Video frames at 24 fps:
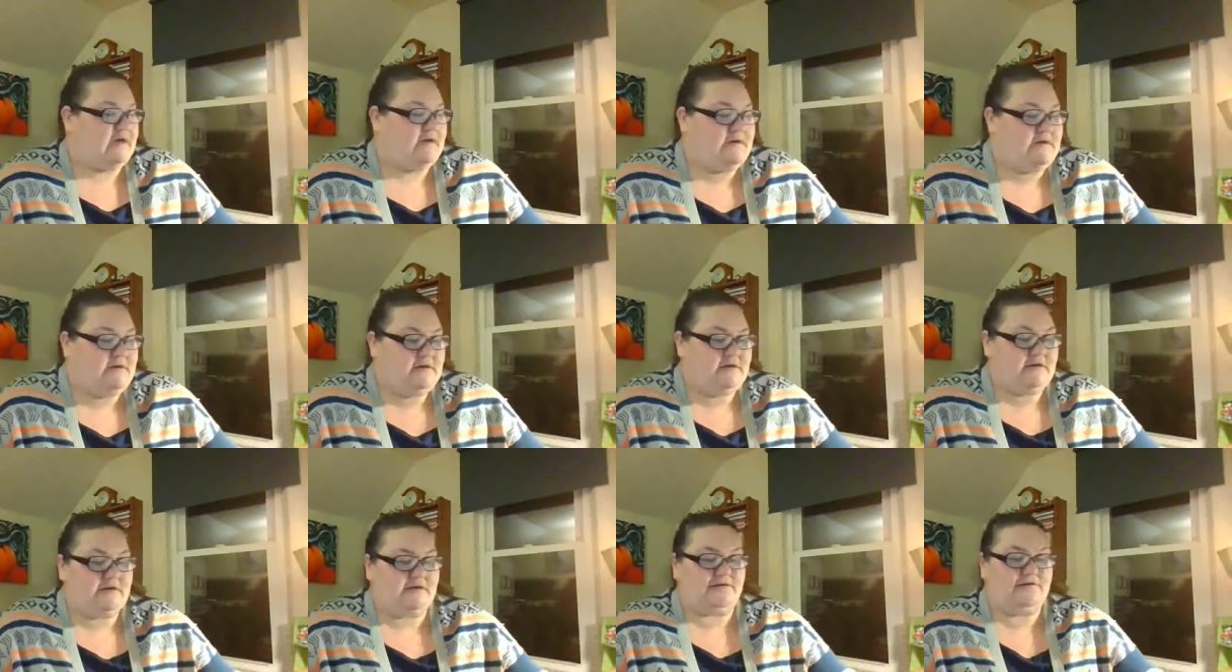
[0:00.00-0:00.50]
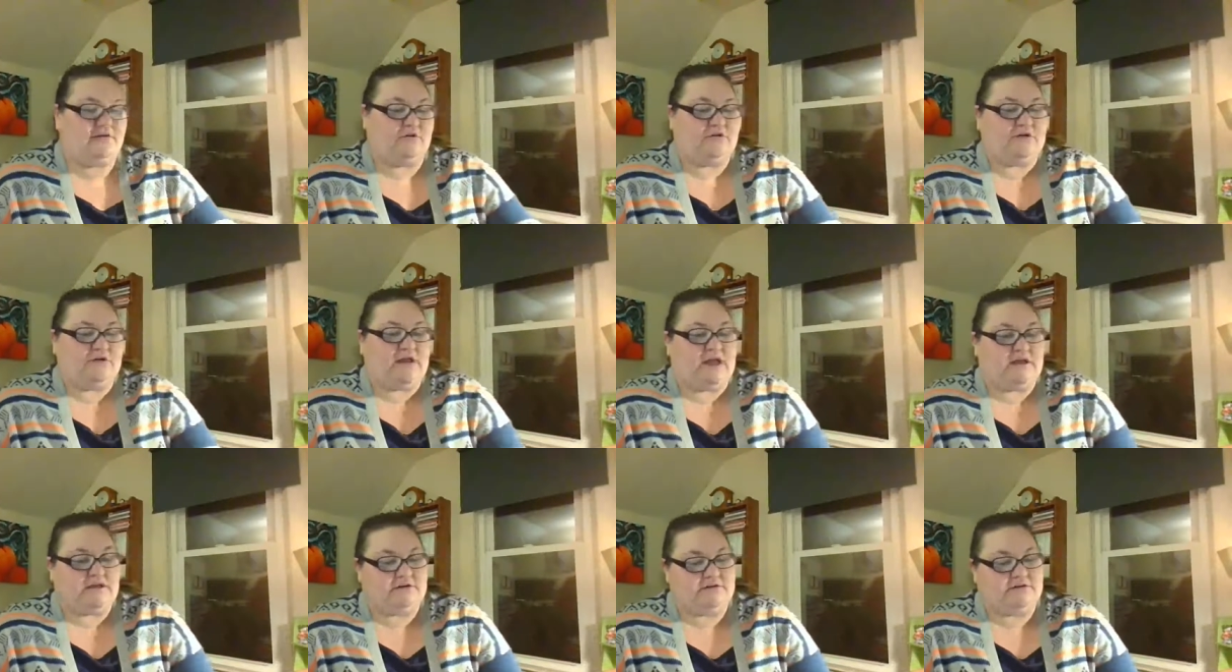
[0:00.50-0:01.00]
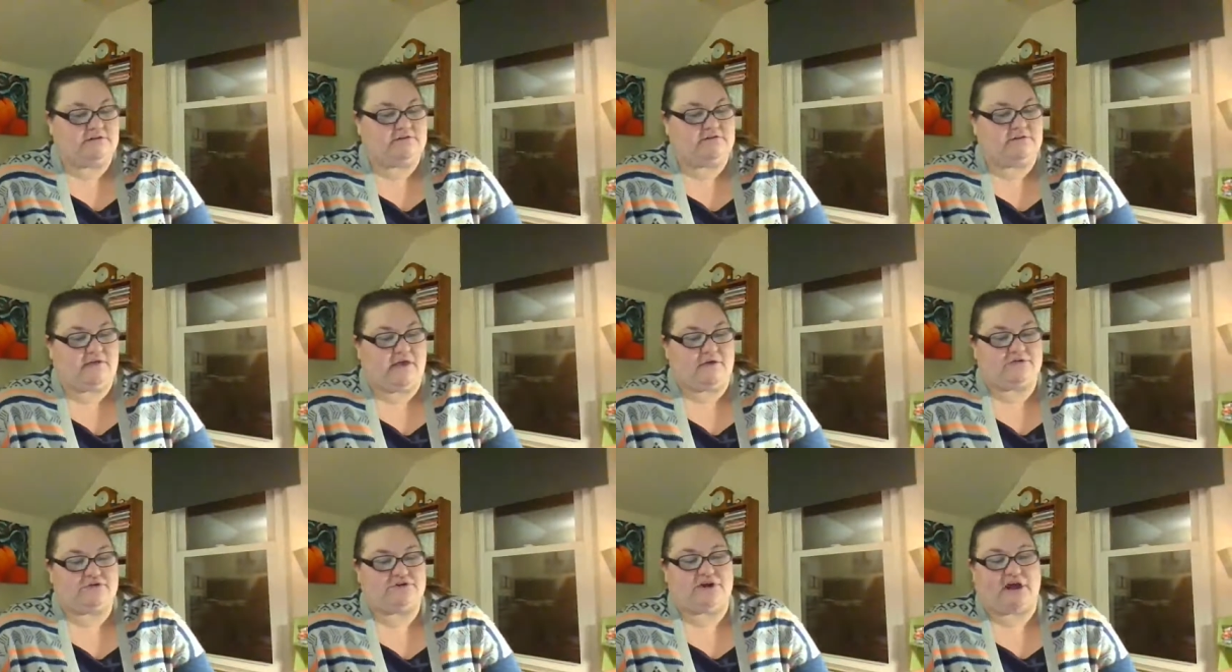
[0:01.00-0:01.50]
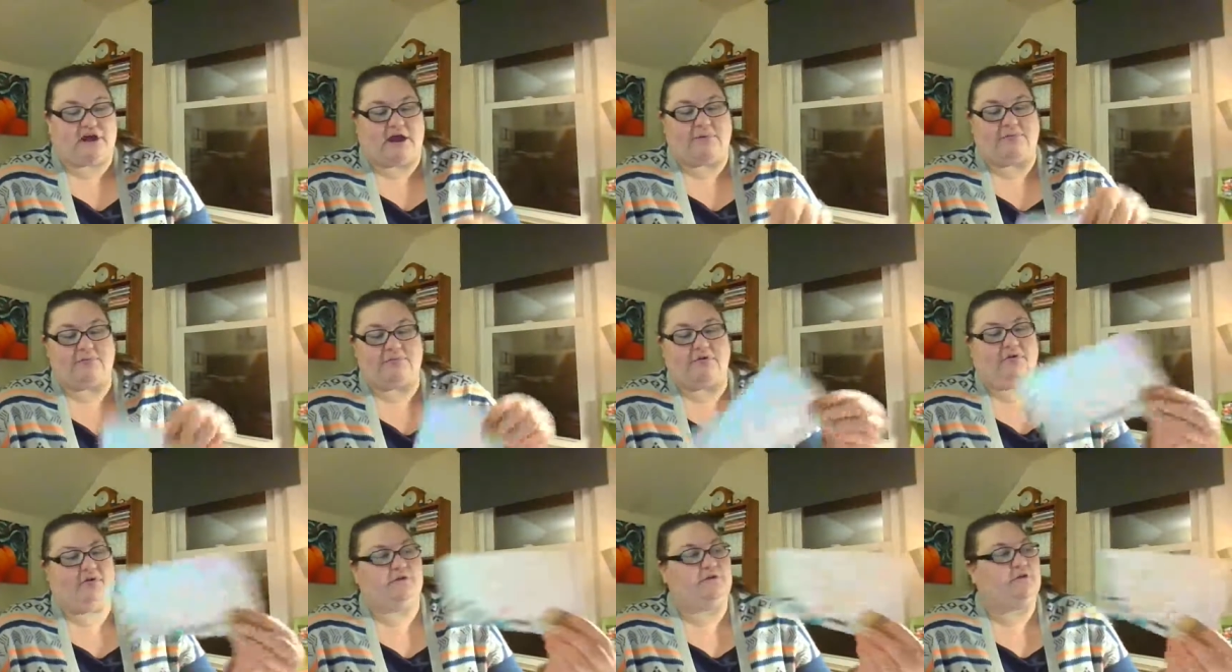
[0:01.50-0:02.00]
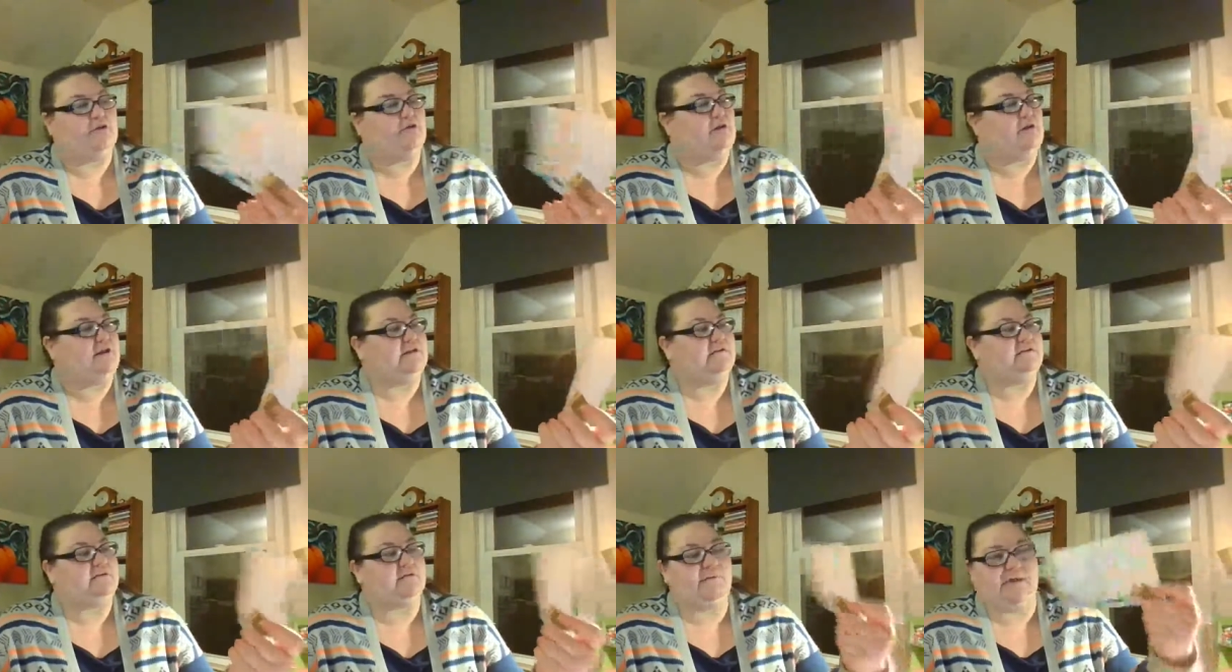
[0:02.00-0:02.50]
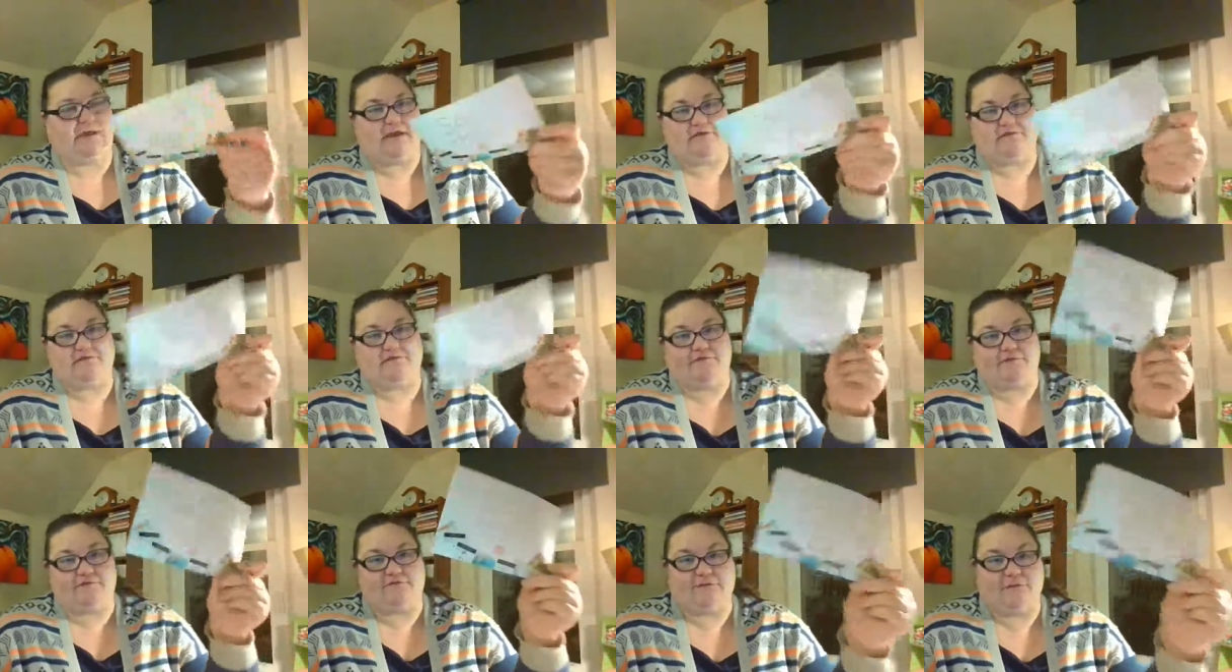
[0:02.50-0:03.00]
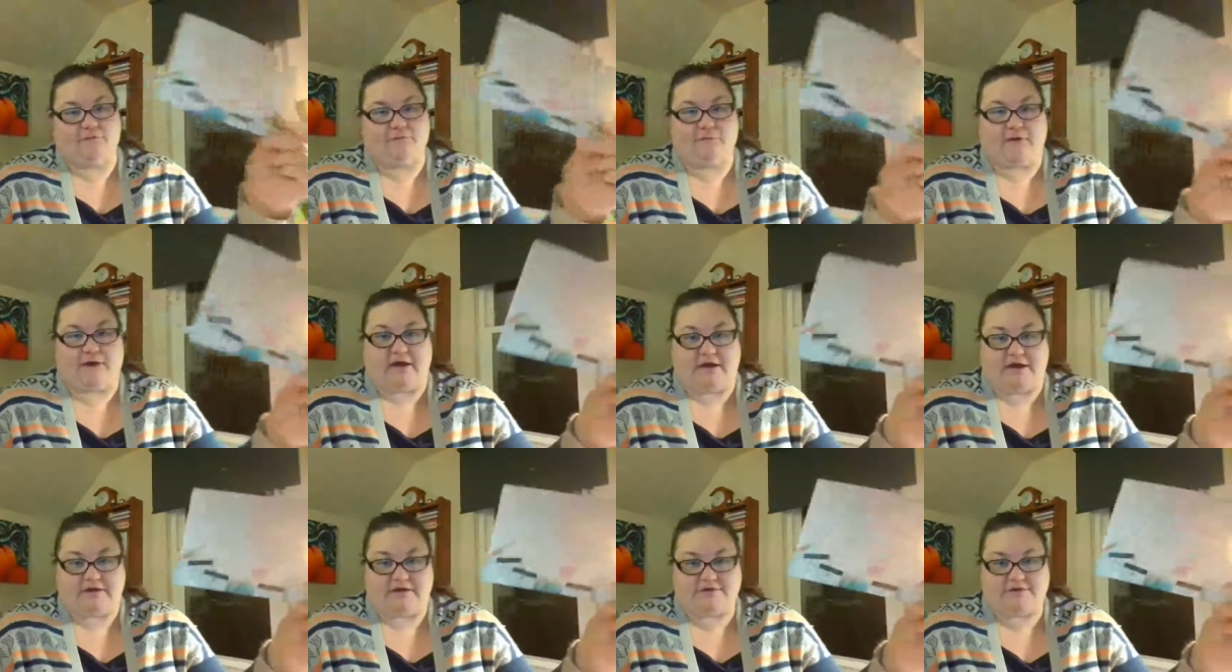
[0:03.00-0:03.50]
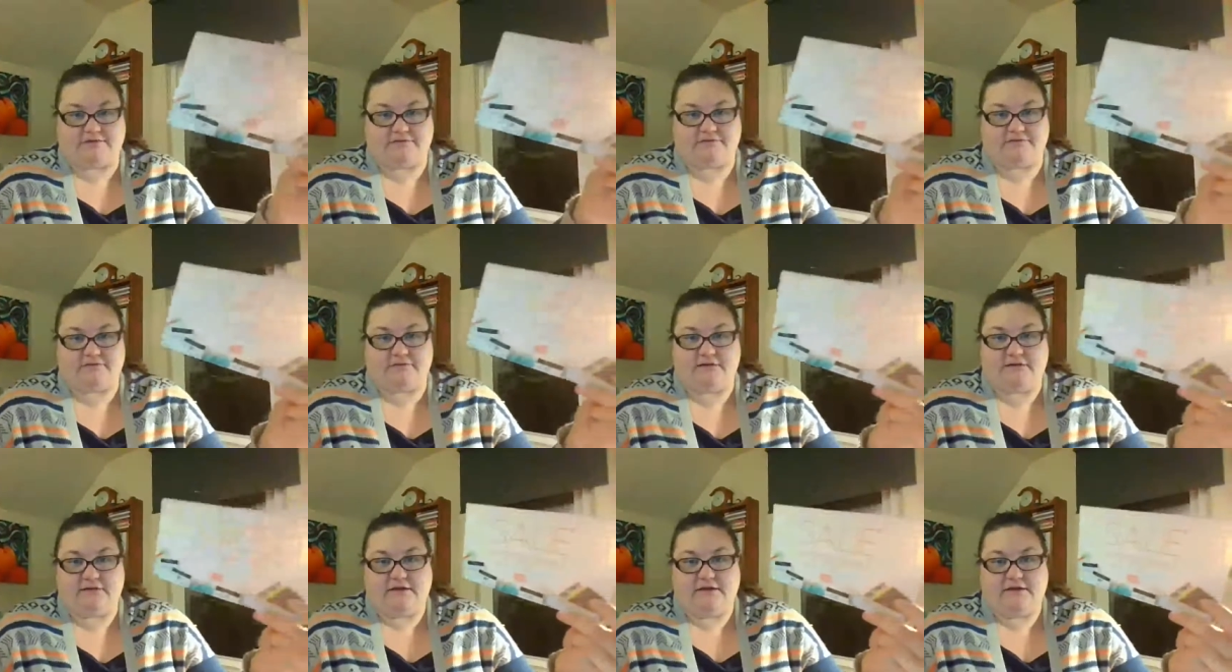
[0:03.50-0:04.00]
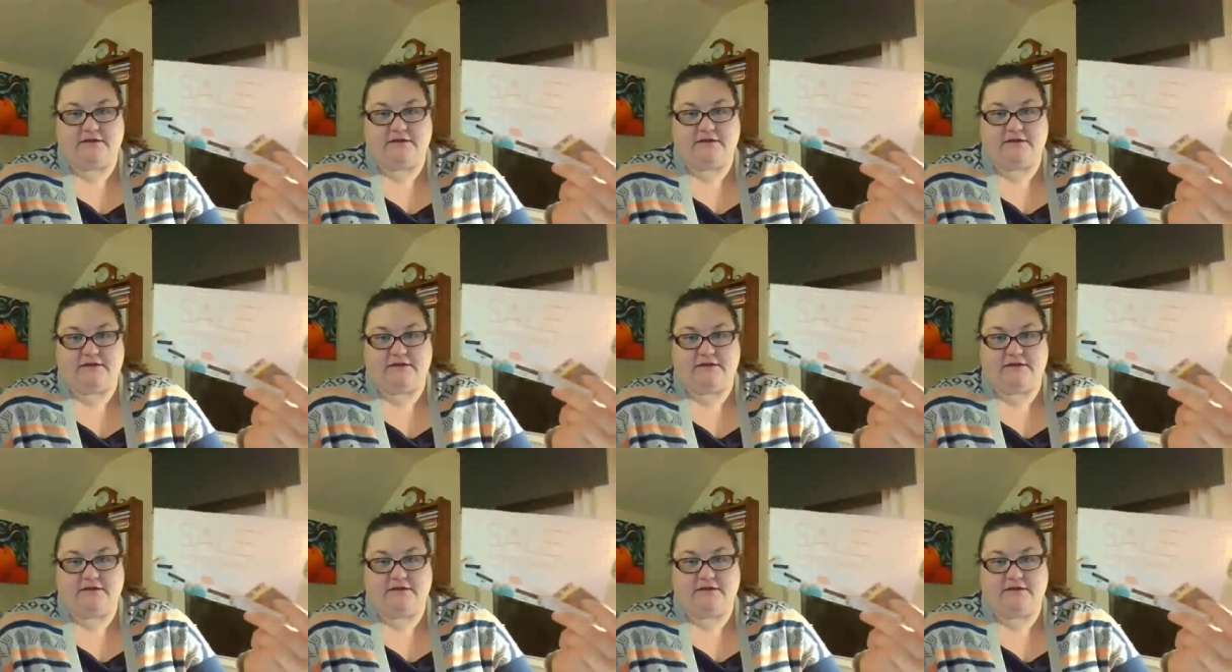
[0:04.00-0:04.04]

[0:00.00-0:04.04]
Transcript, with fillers: if you're not a discount shopper, you need to pay 50 bucks,